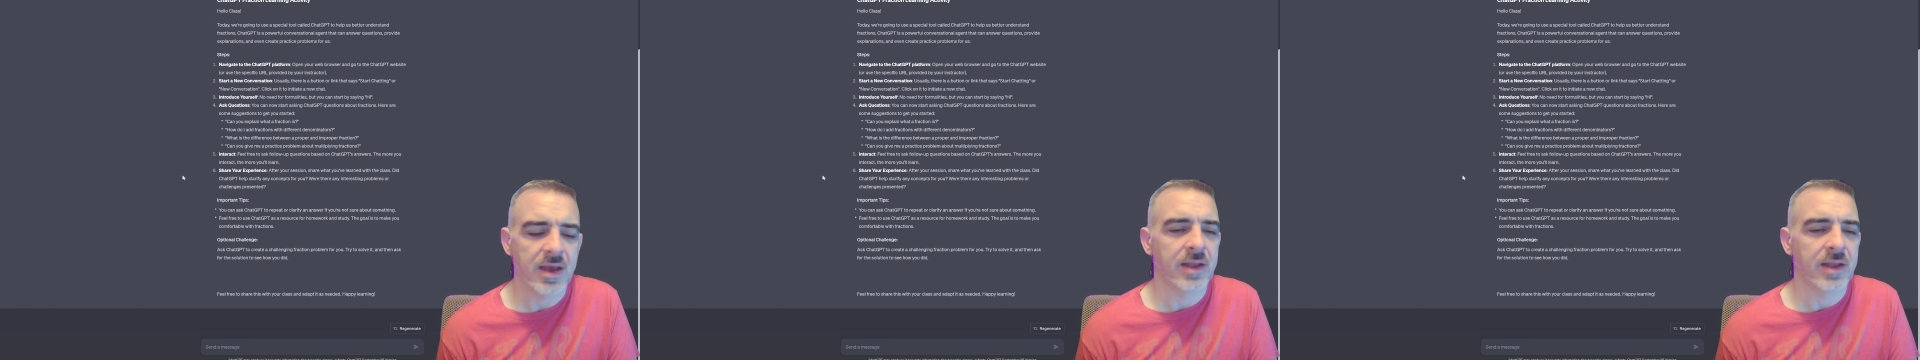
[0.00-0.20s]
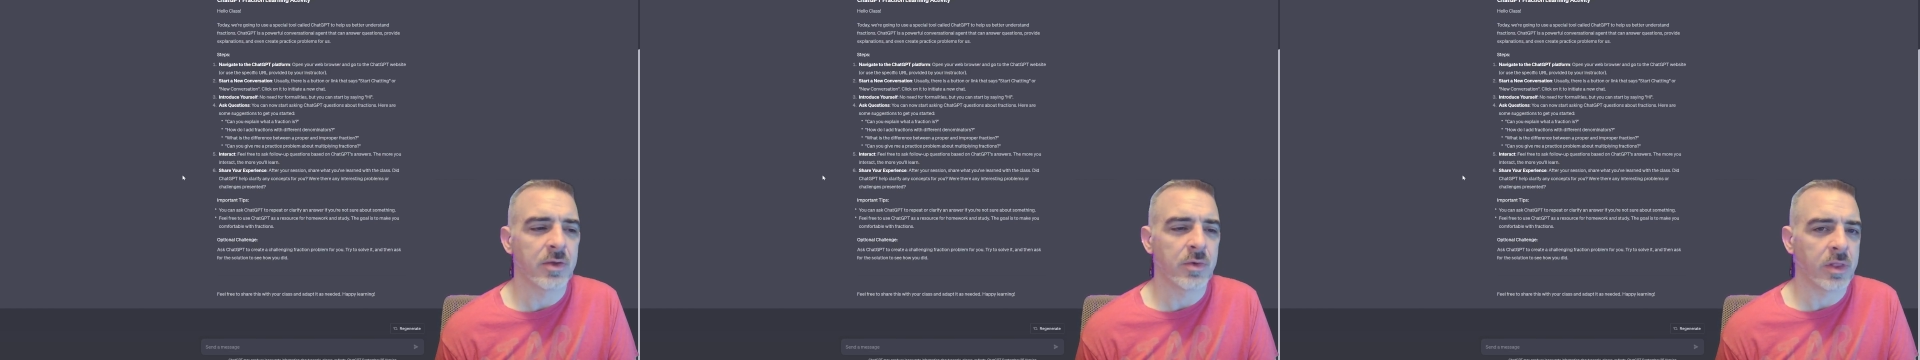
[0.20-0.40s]

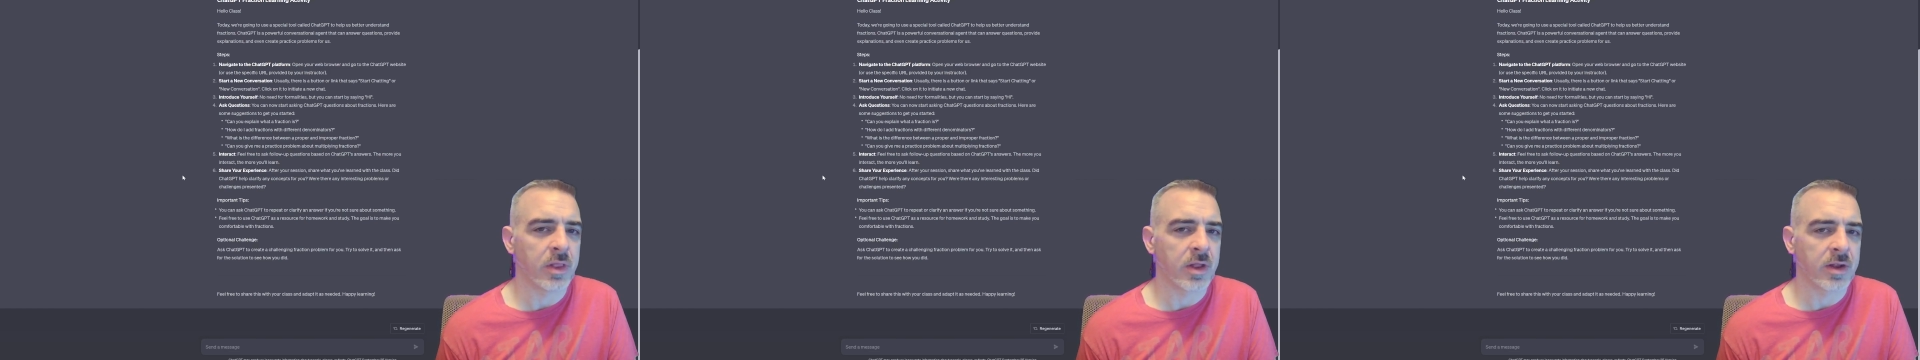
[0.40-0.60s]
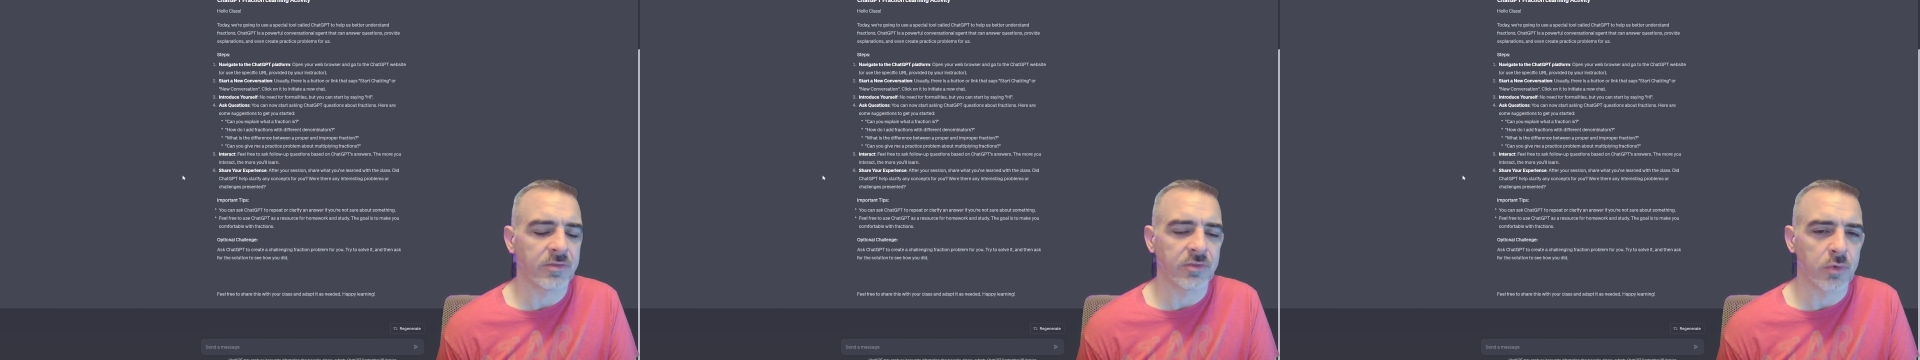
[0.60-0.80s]
I know a
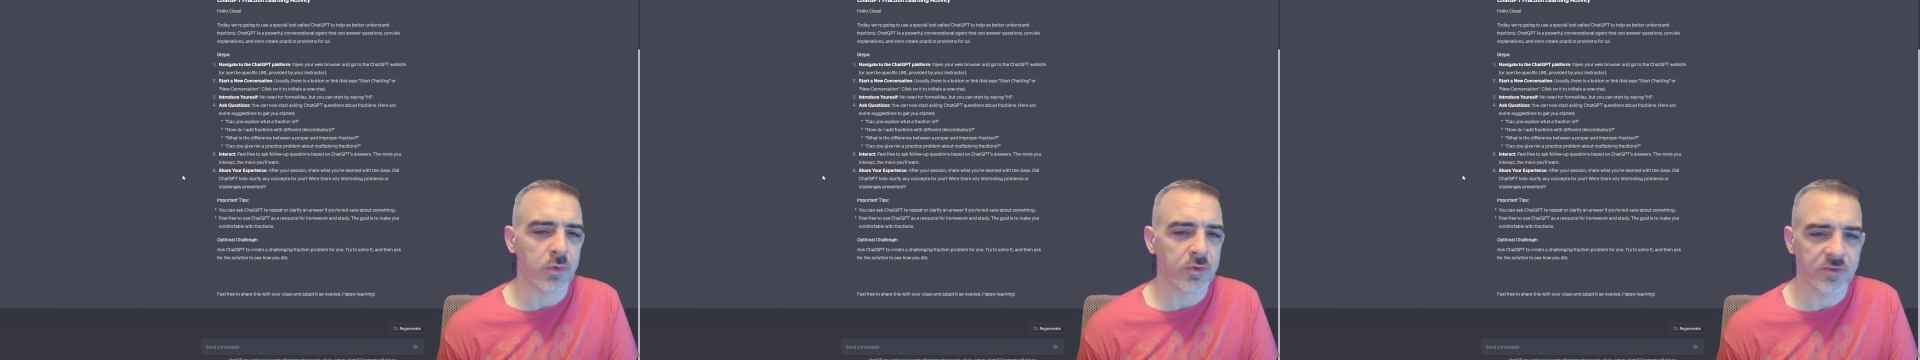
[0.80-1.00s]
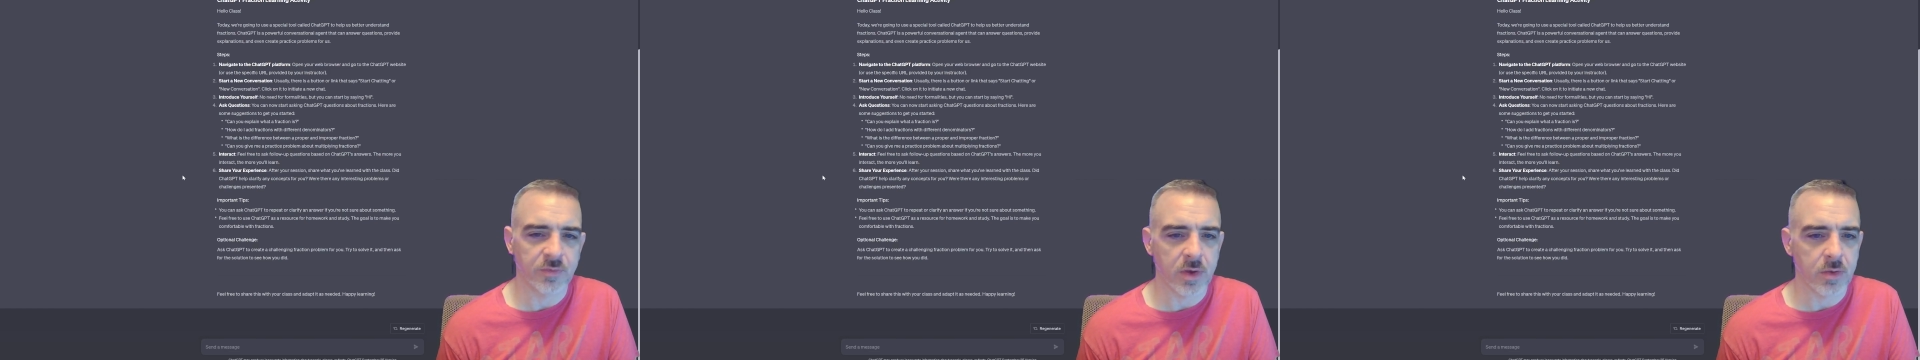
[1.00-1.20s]
lot of
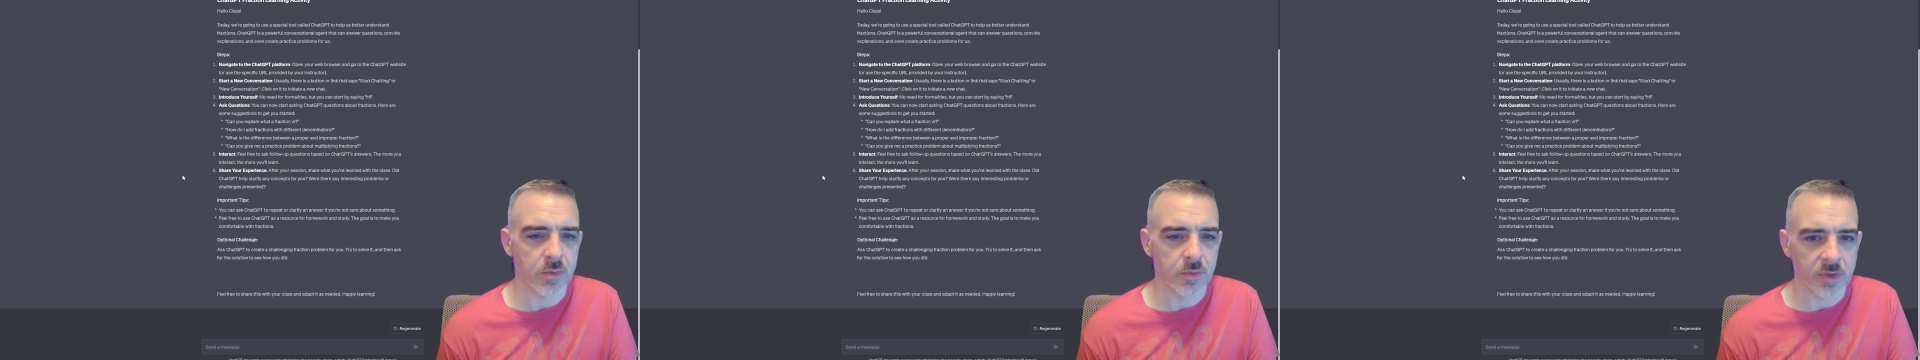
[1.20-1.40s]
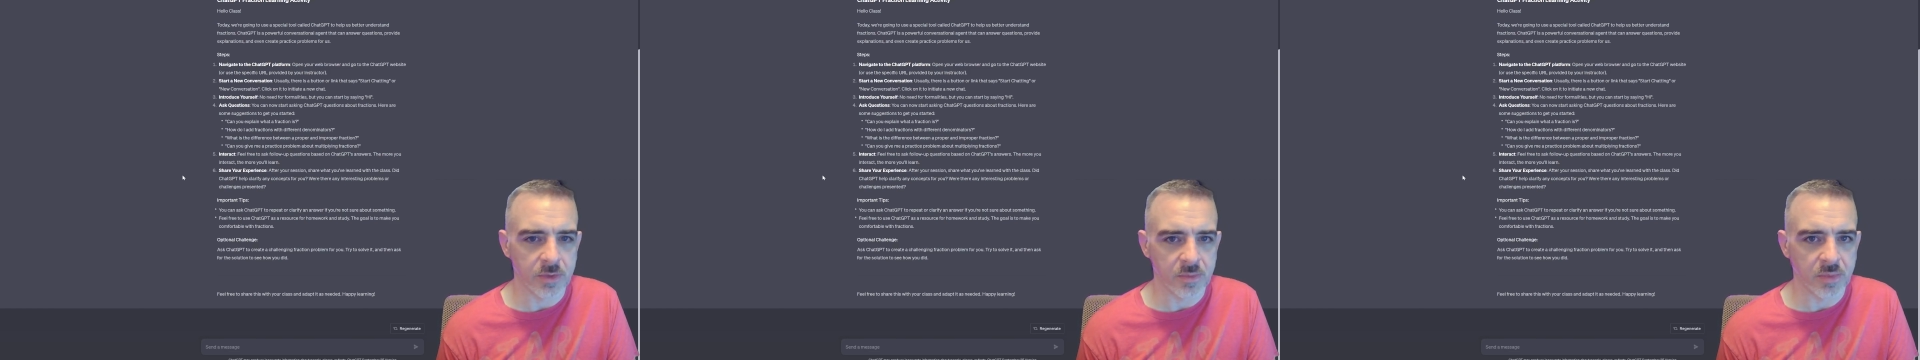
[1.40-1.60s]
schools have
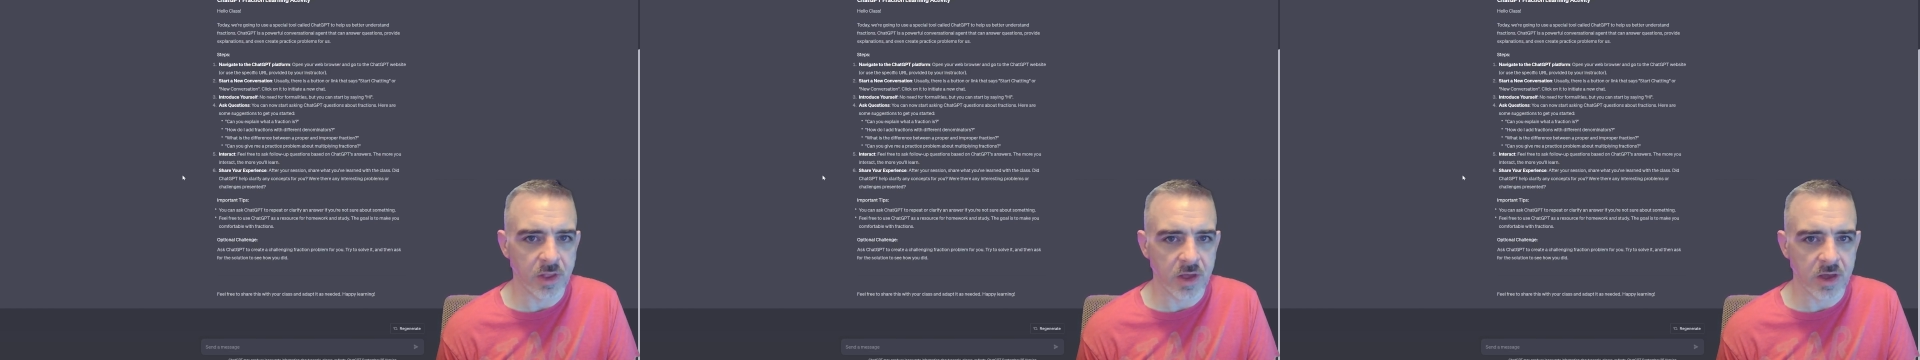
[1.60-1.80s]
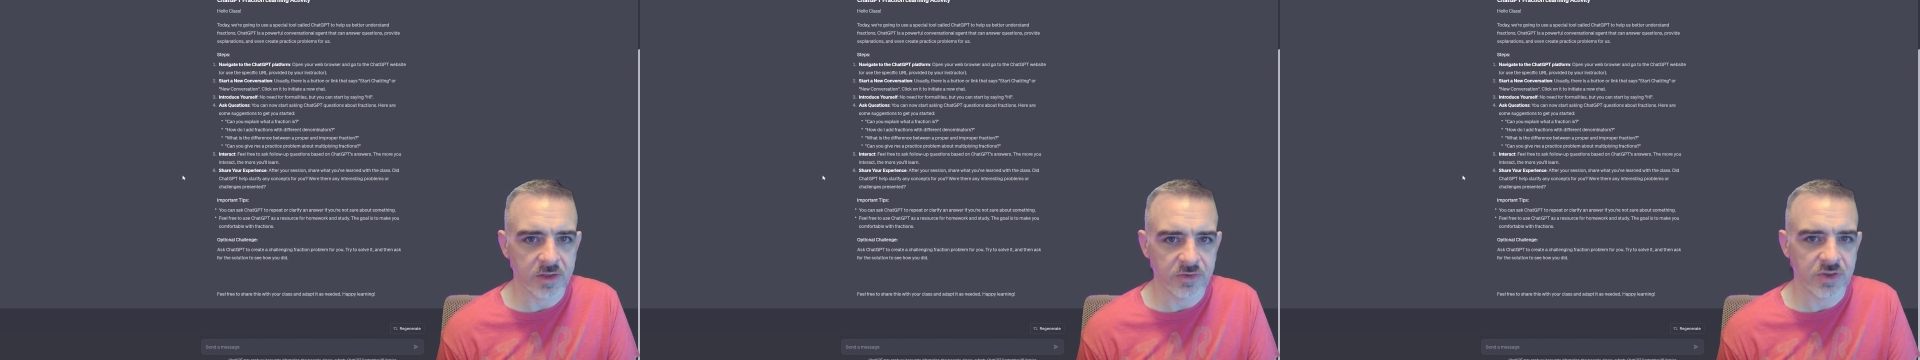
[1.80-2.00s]
probably
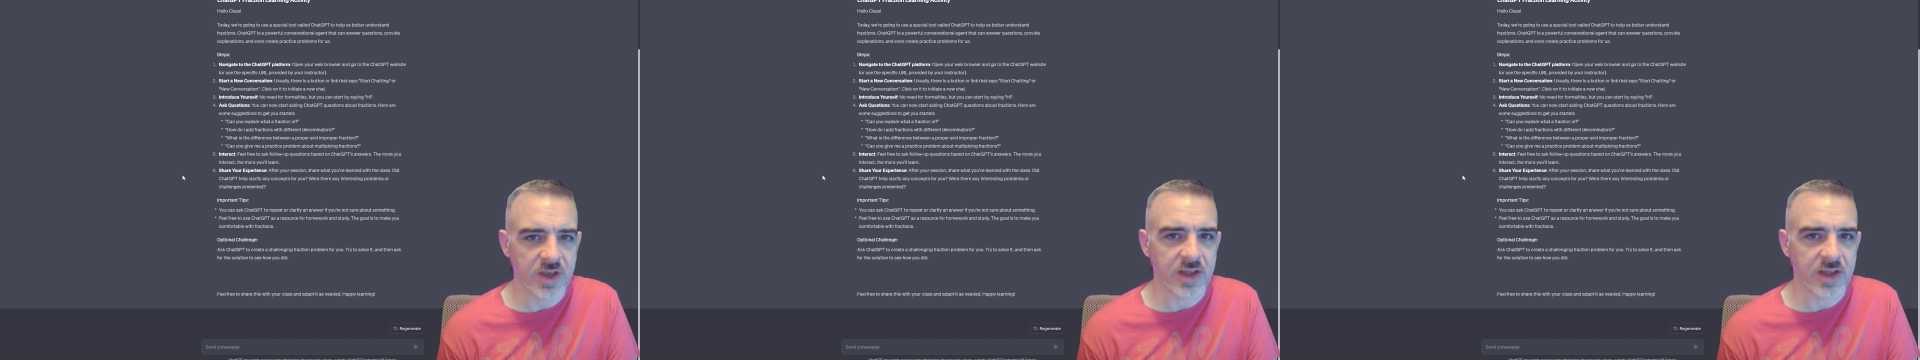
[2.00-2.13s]
blocked